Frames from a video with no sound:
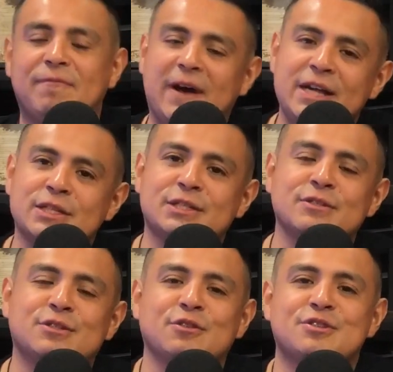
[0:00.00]
Find us on
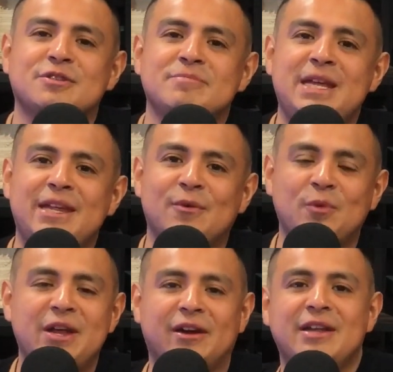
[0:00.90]
social media.
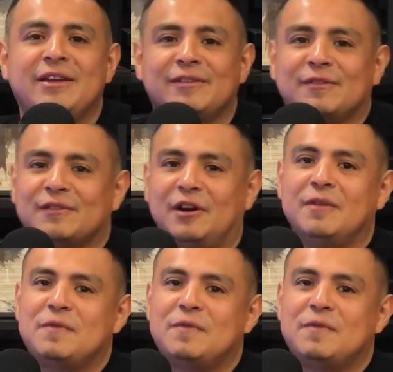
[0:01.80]
We are here to serve